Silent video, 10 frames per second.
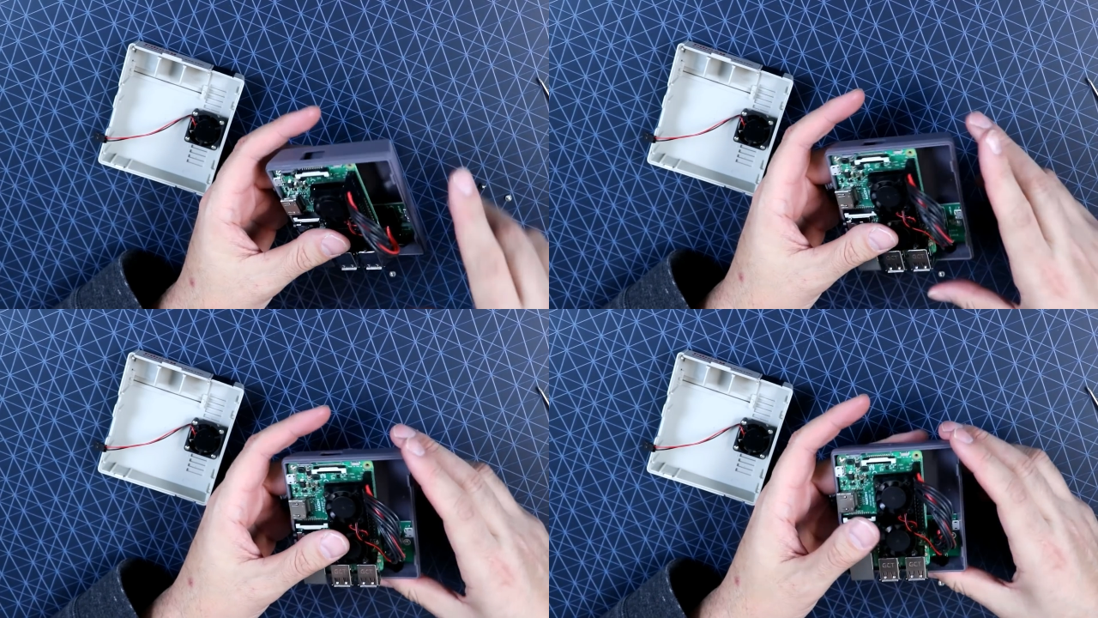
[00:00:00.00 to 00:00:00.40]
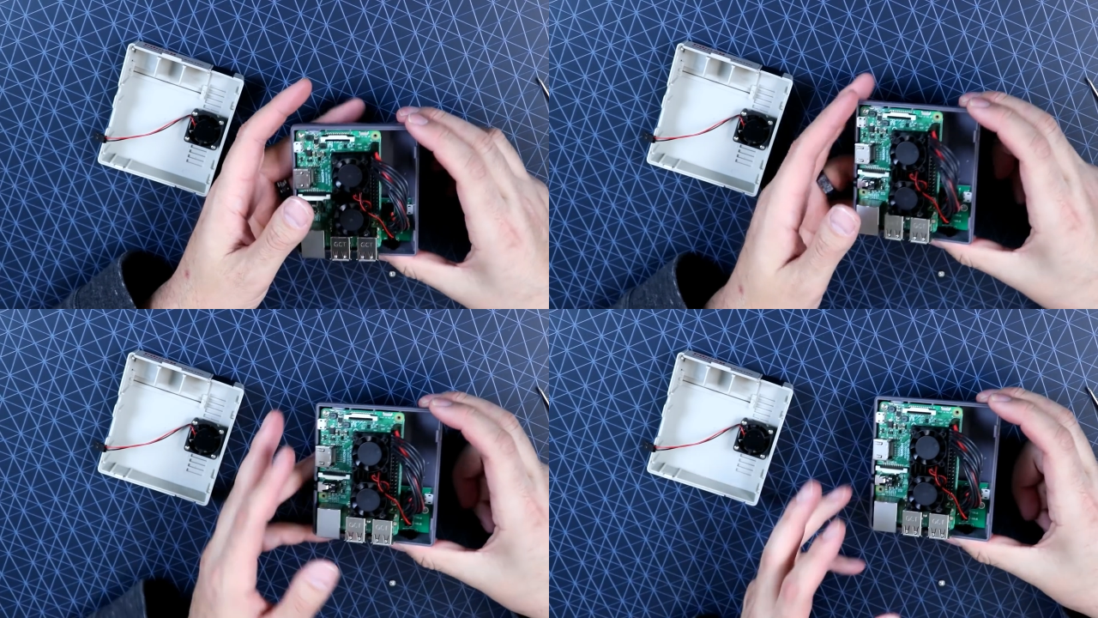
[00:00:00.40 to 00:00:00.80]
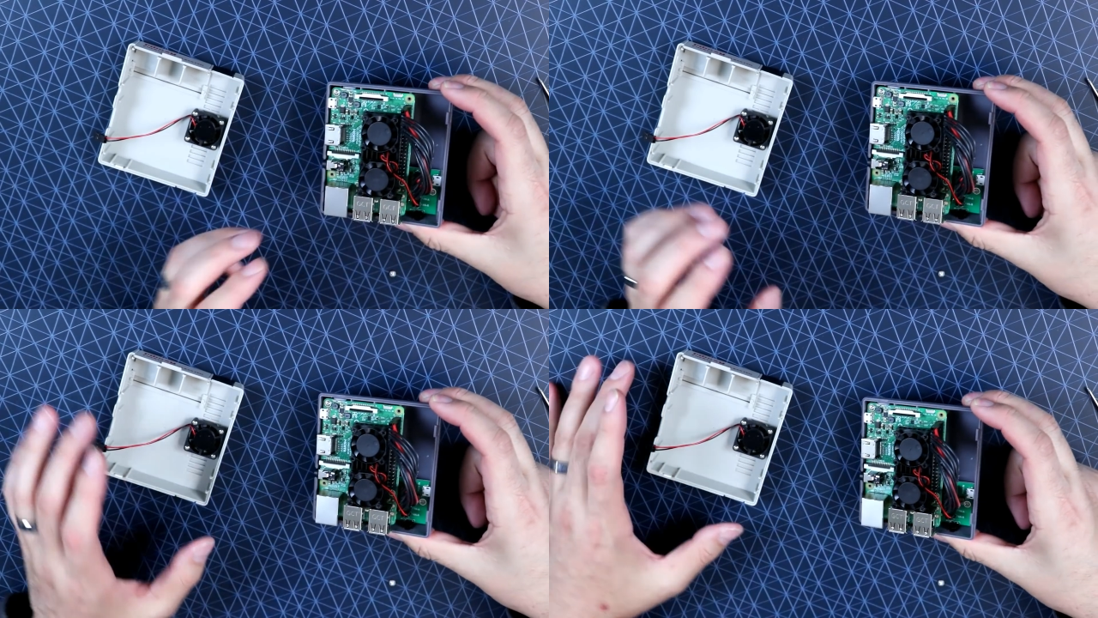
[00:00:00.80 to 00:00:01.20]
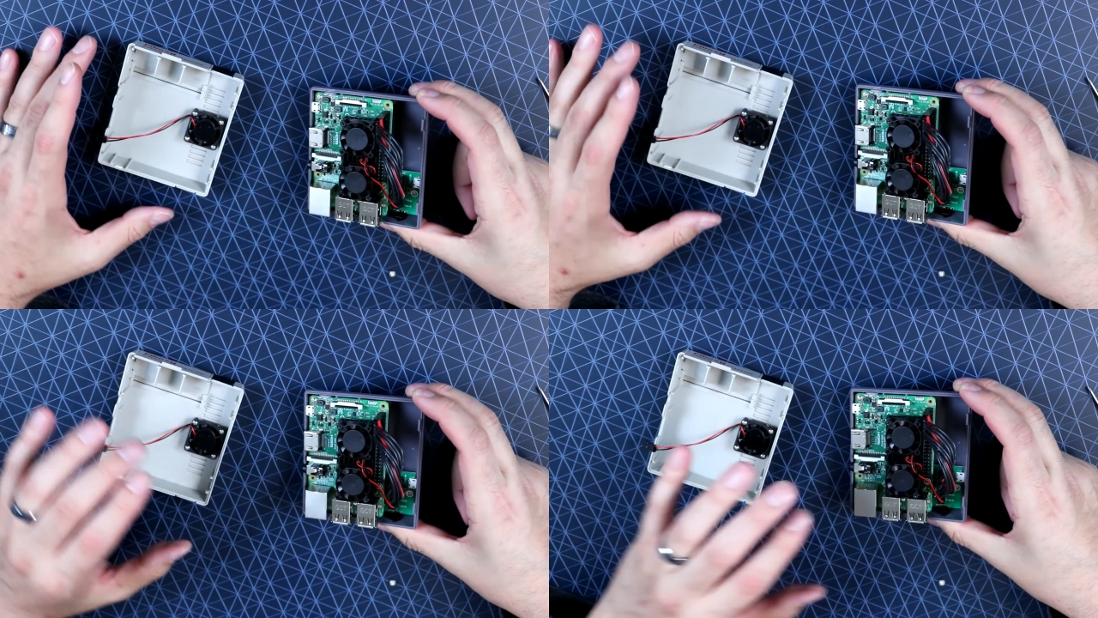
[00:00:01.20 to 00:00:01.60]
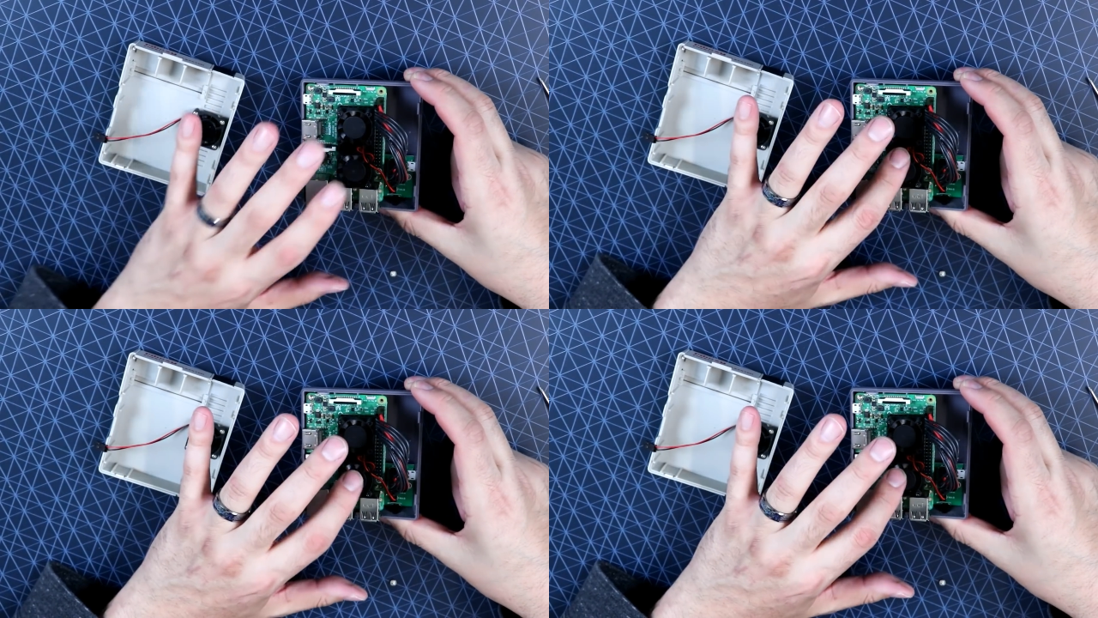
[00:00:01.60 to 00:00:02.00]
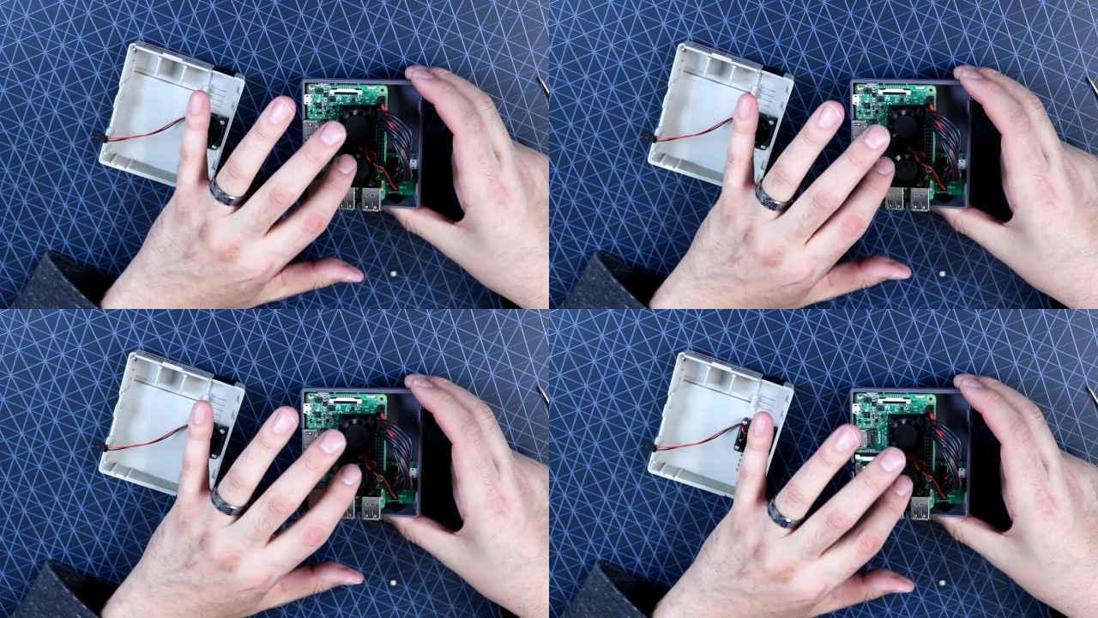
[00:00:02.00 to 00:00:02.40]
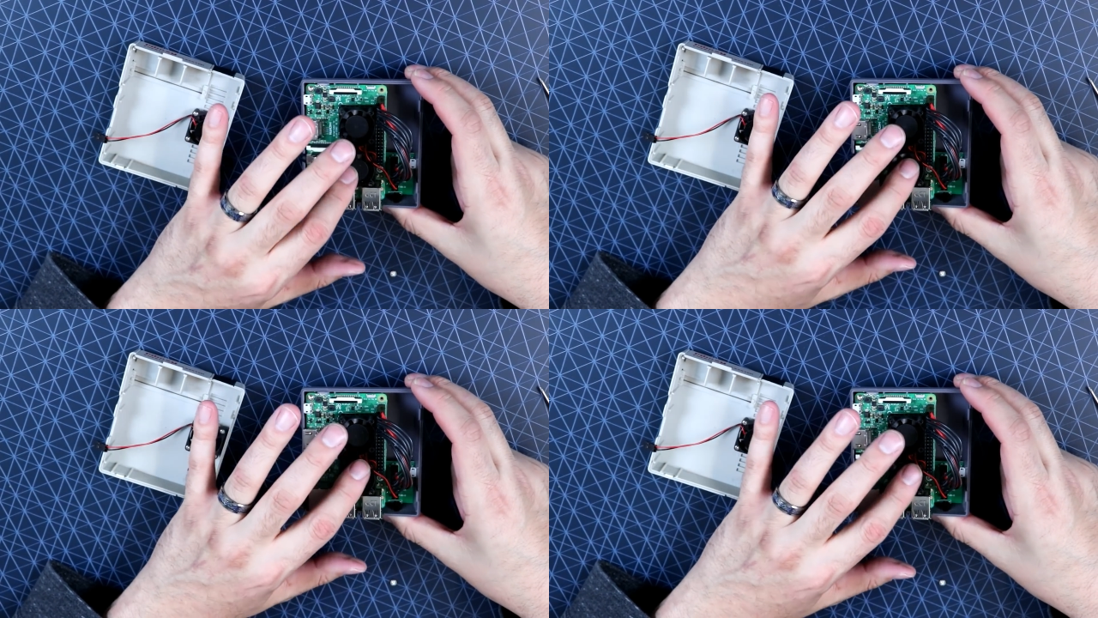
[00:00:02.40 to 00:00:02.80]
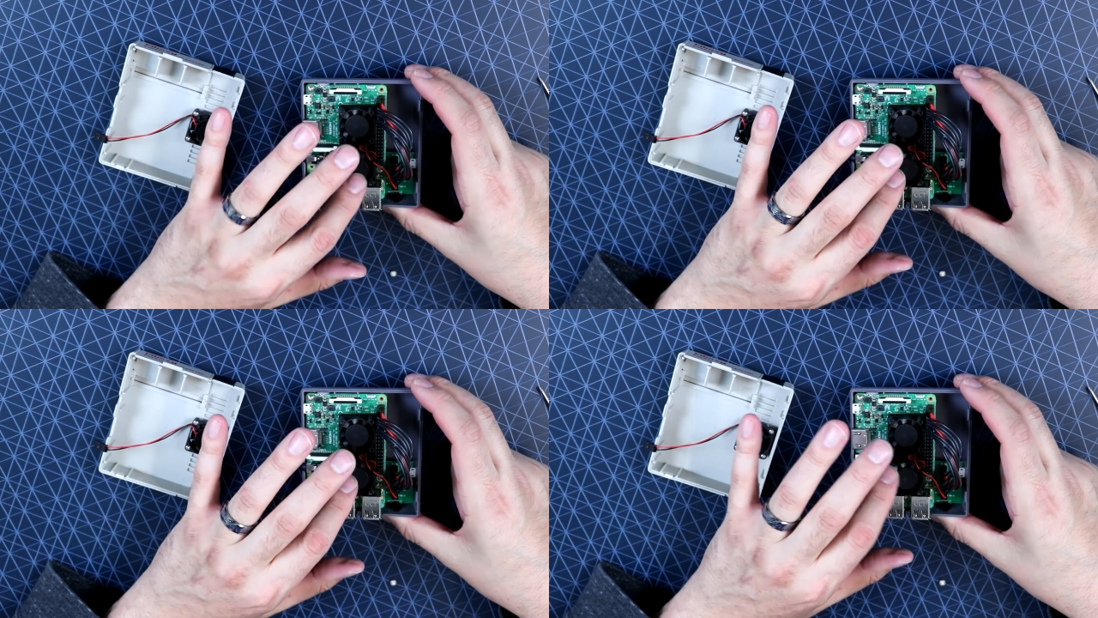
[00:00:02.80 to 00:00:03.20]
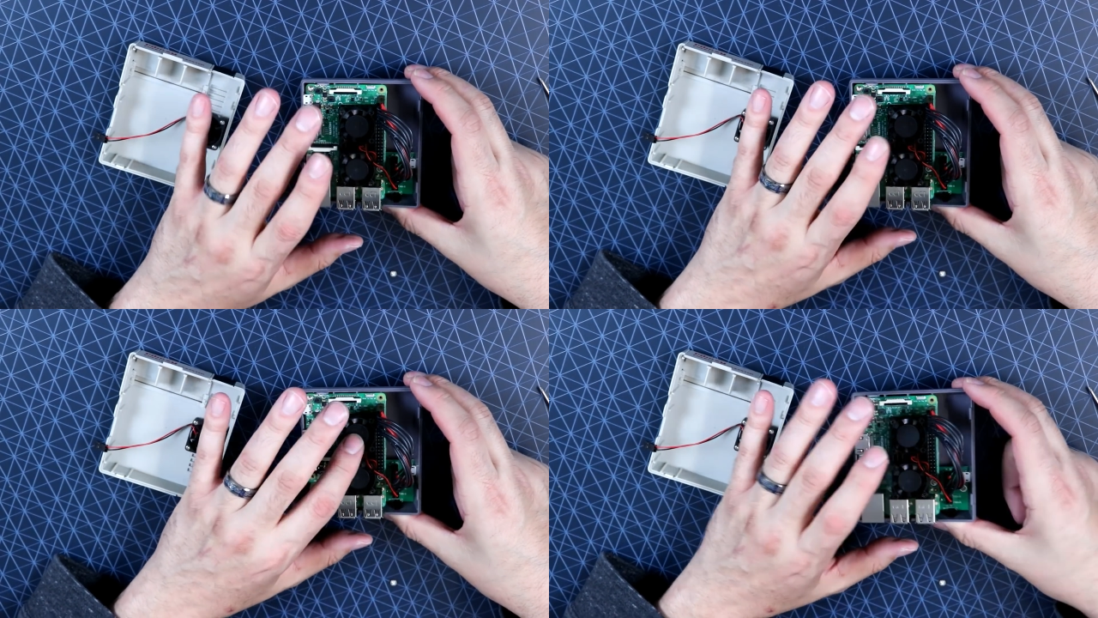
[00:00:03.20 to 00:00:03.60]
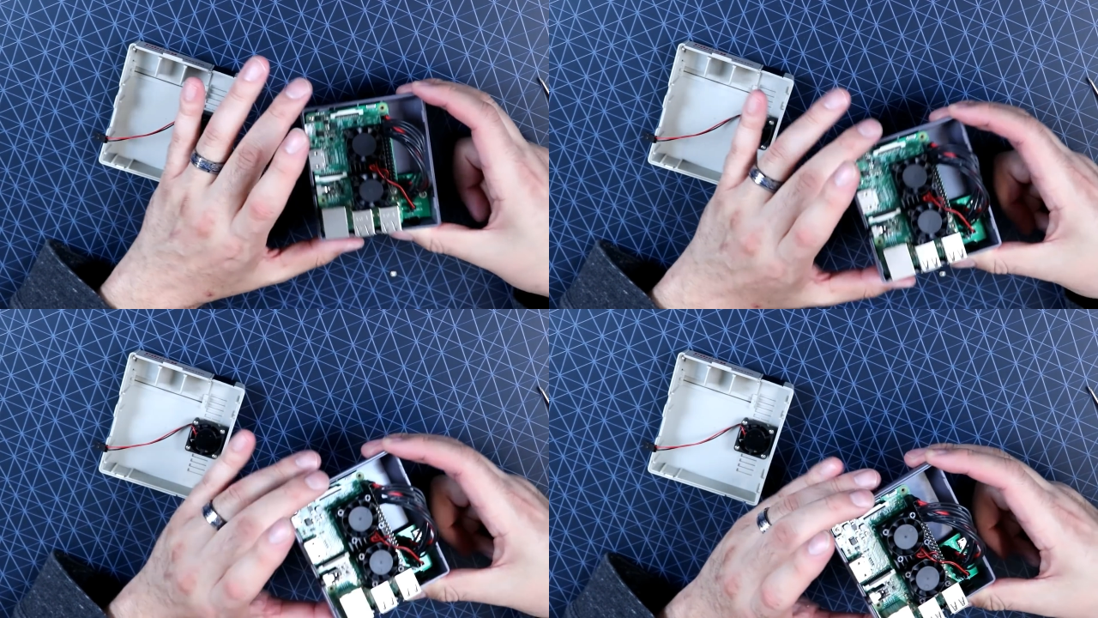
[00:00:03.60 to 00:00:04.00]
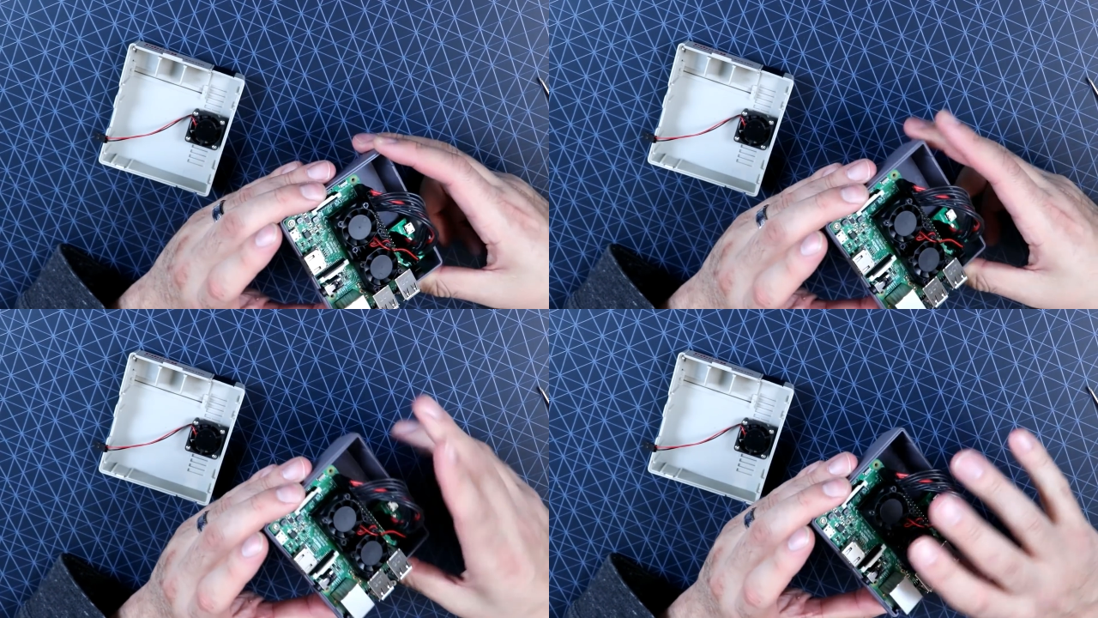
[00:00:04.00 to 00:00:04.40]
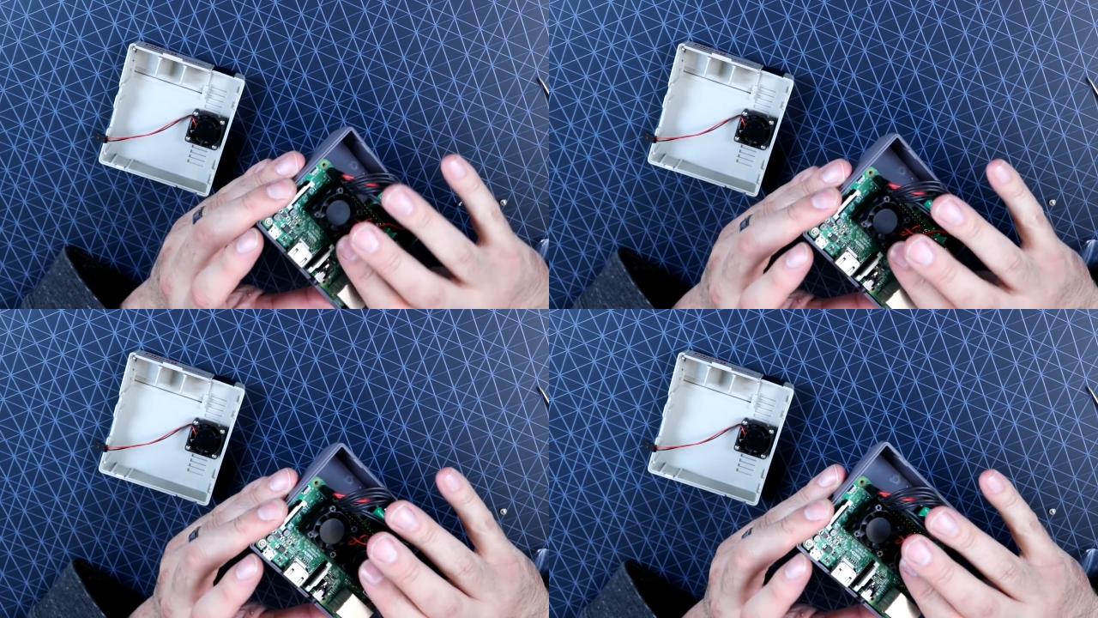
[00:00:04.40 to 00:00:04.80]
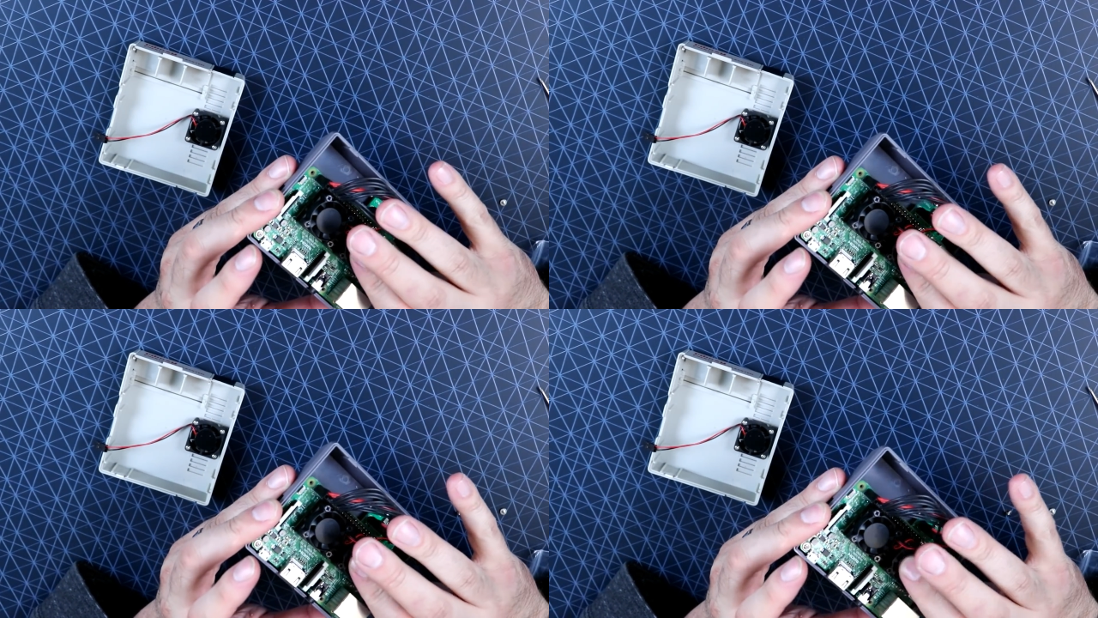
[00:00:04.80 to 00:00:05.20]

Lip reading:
Nobody's mouth can be seen.